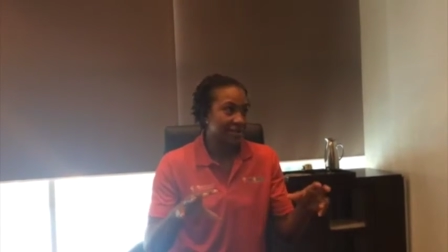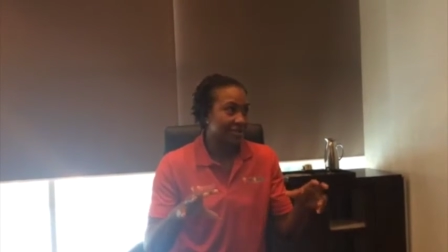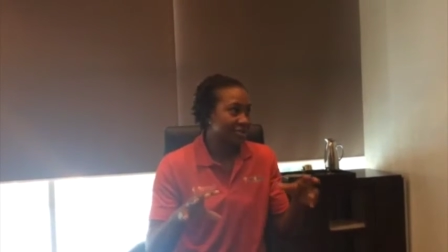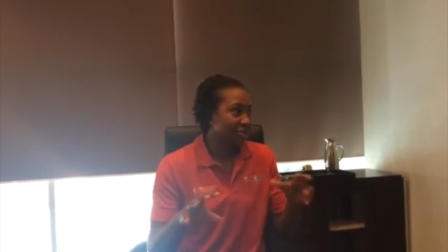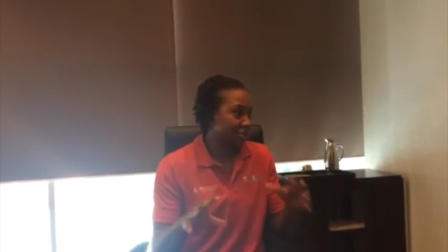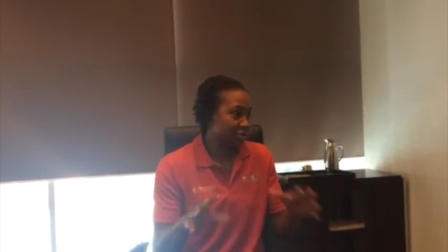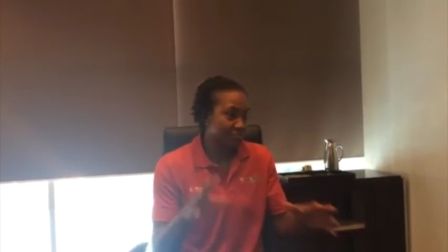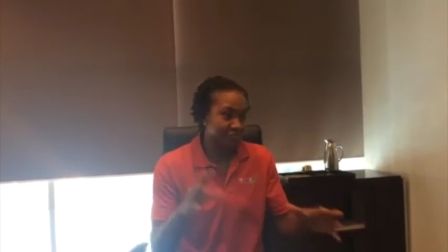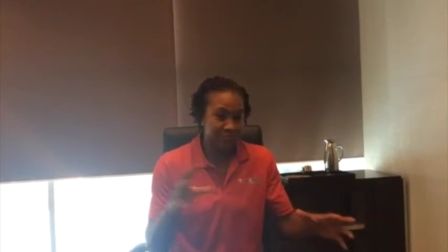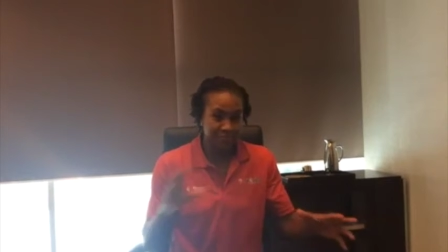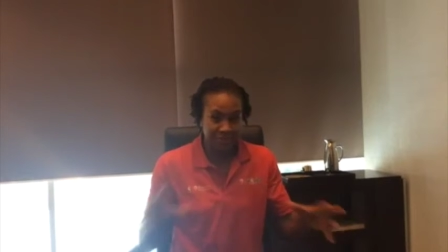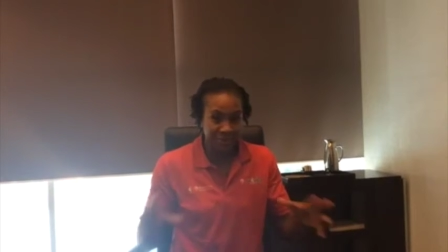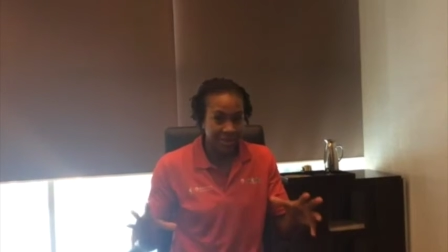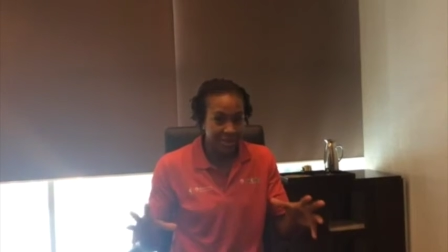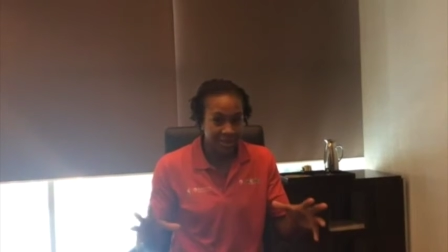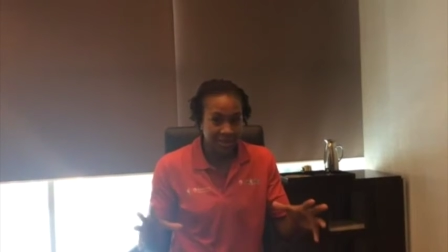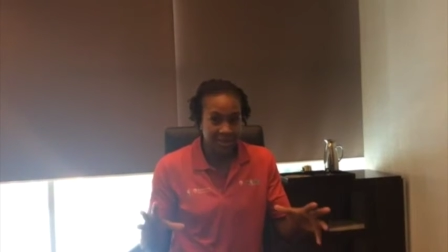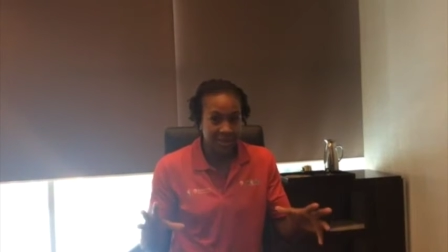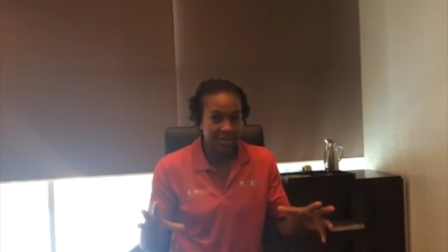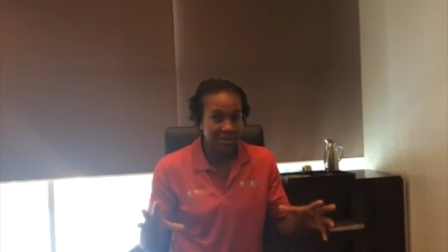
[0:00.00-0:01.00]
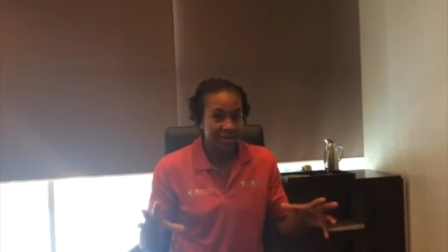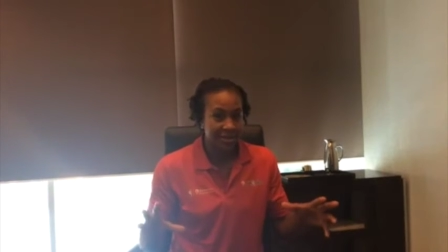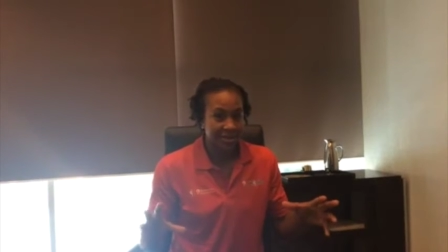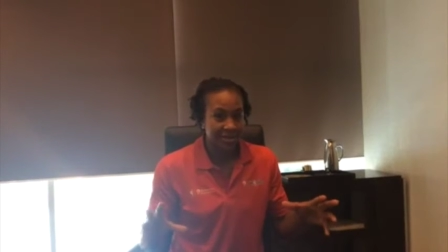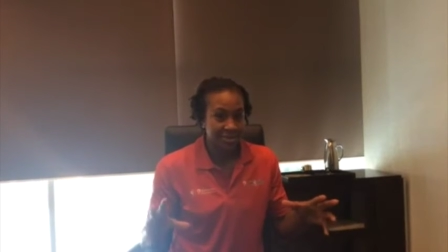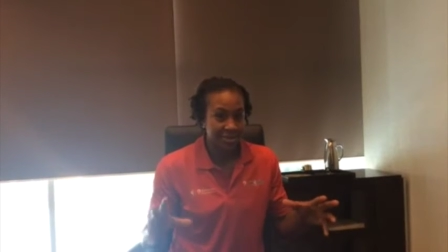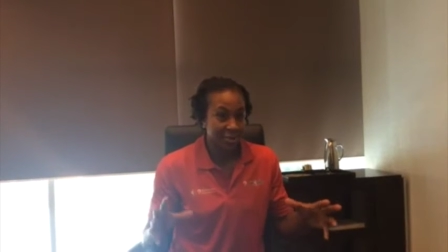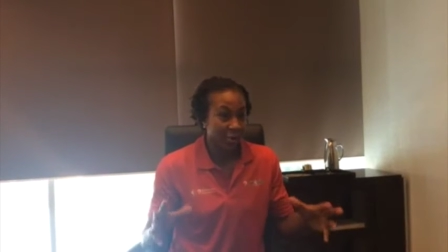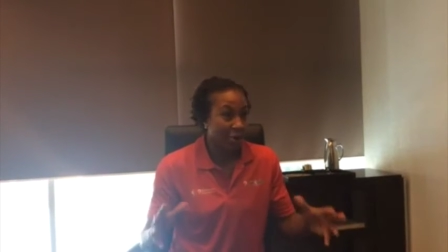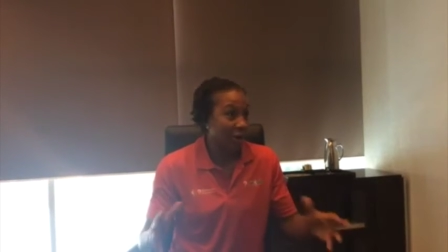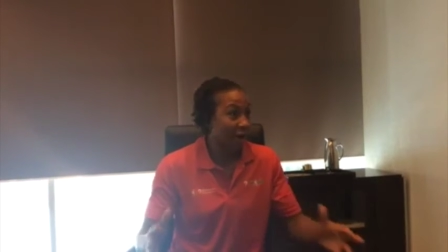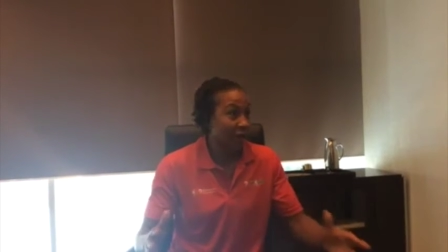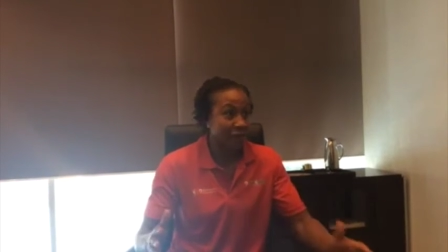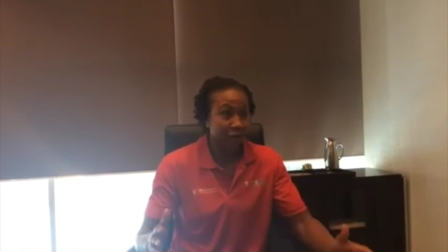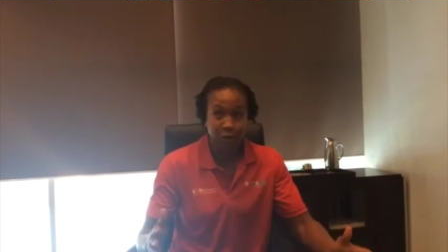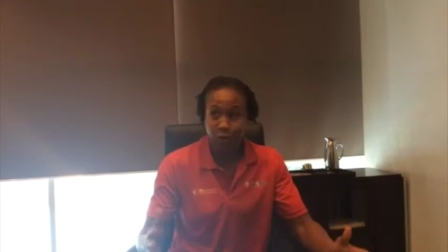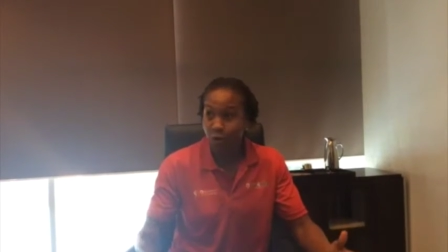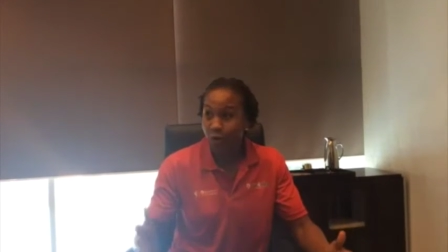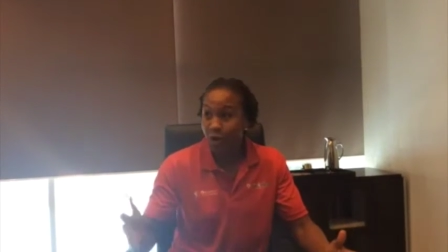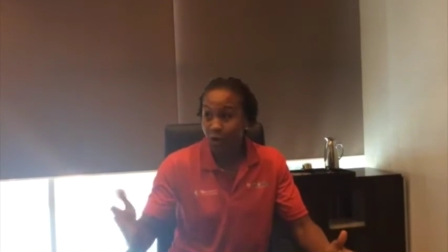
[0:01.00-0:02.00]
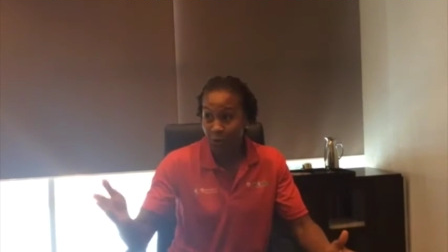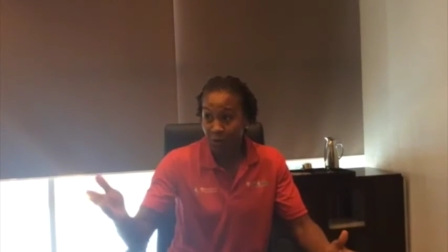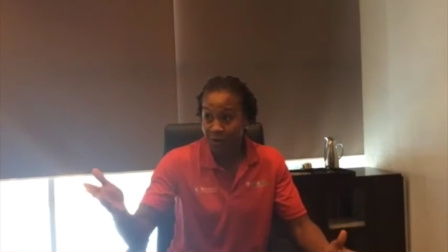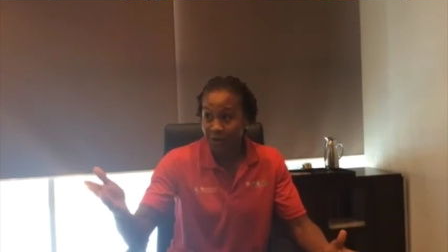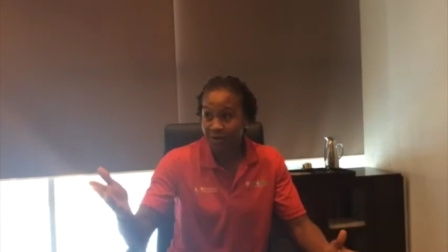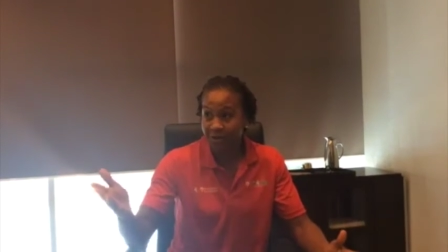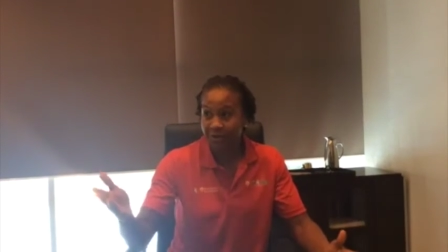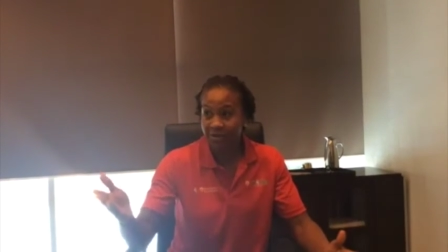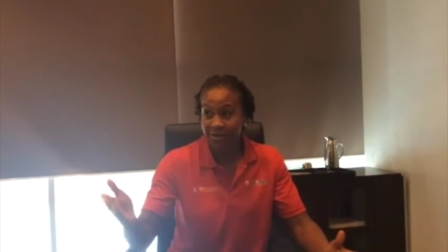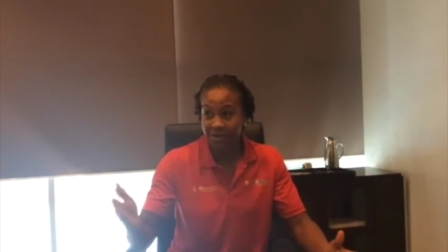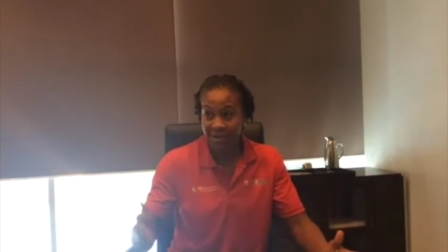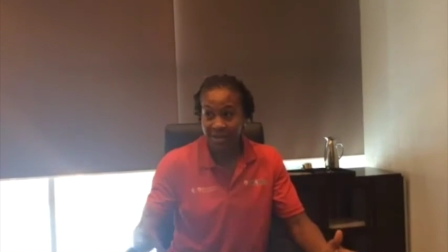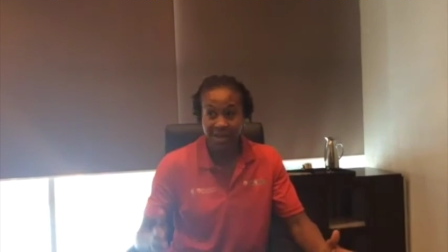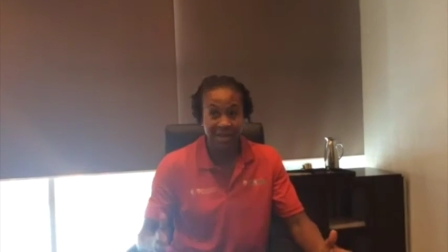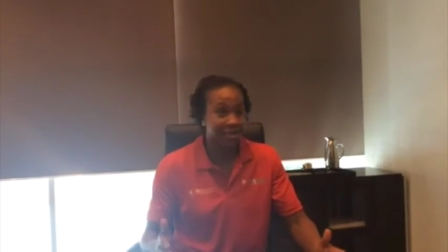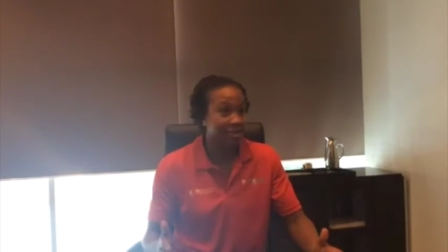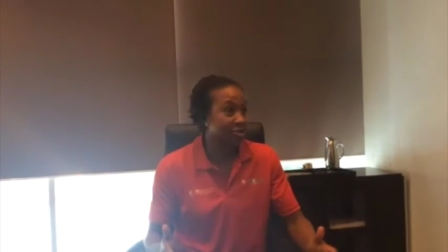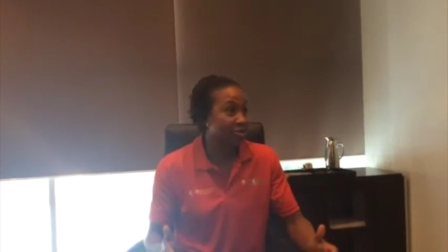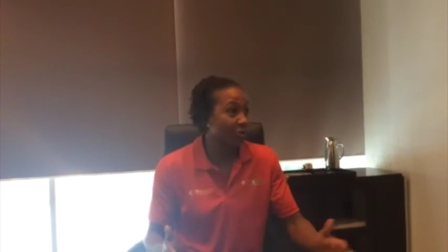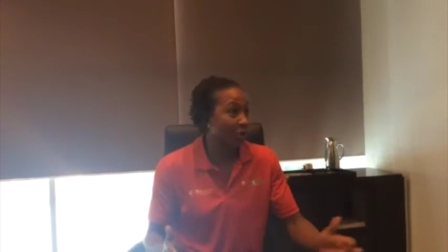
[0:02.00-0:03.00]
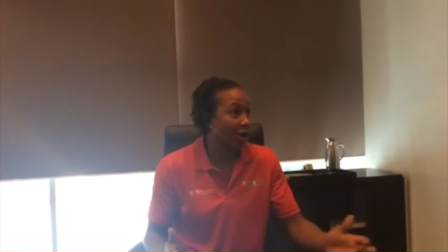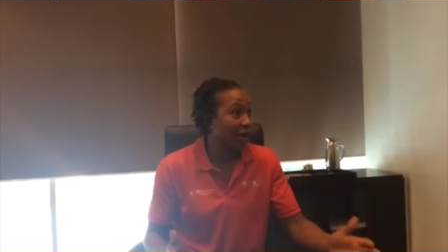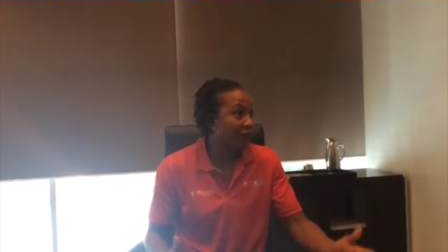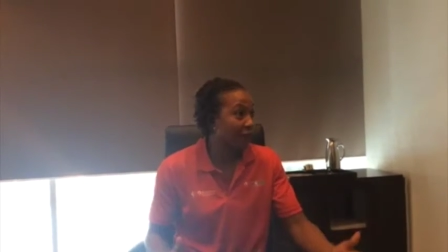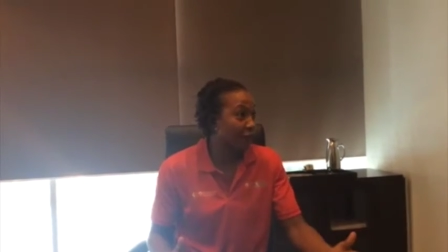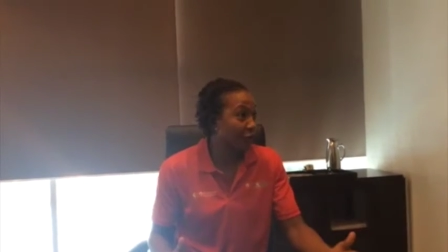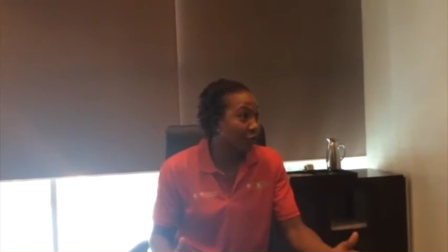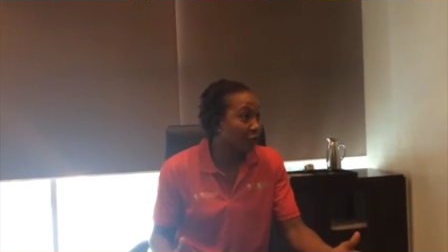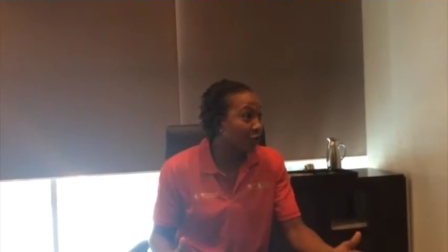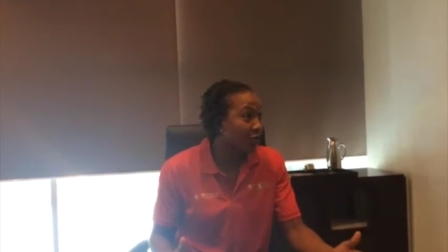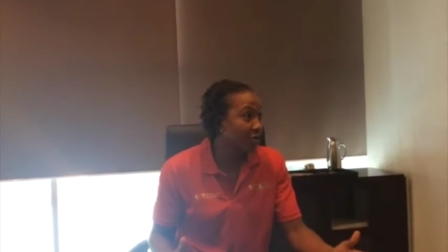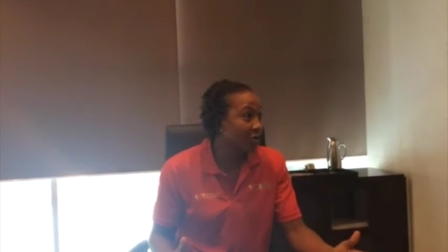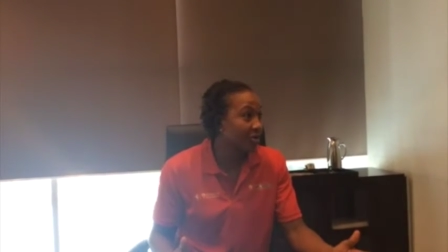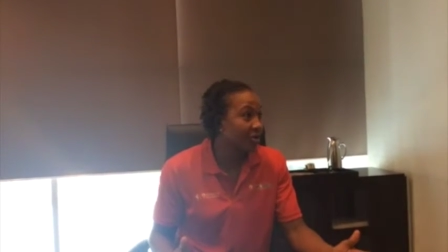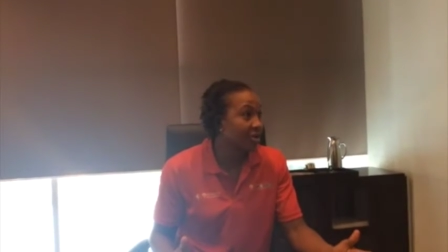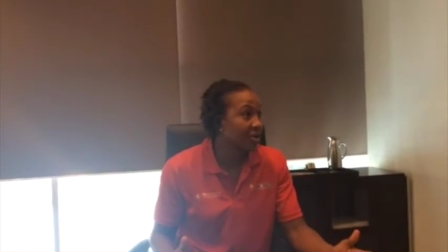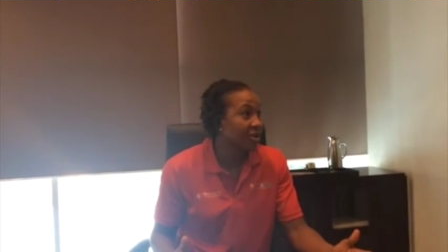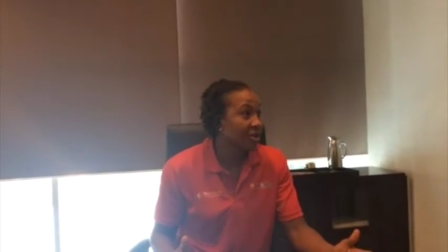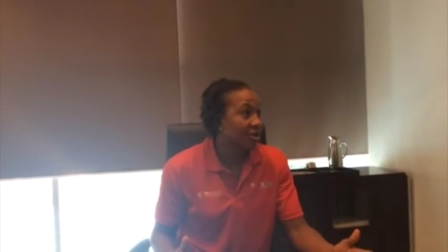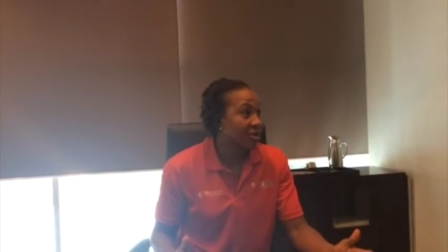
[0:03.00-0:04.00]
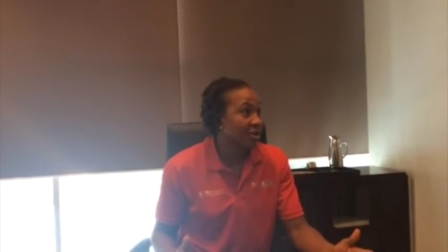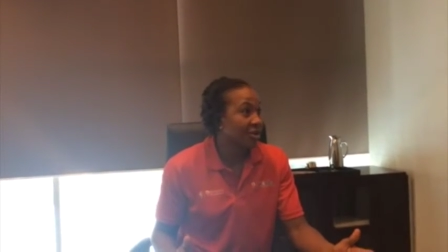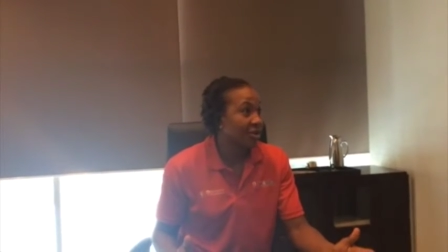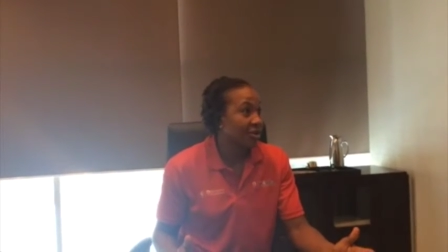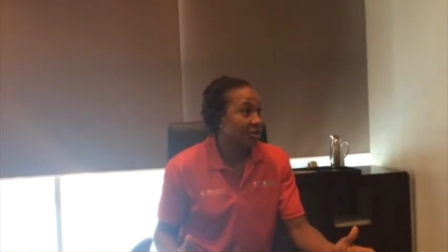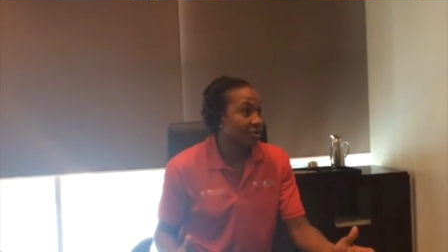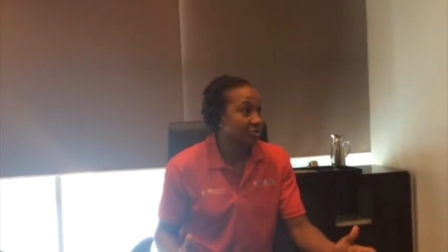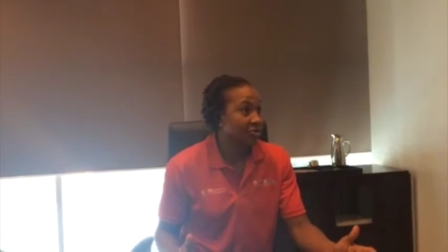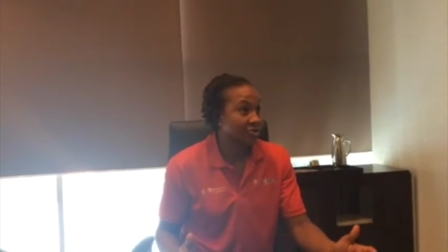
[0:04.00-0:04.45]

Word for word: just be aware. so on the court aware. Yeah, so on the court, yeah, yeah. you know.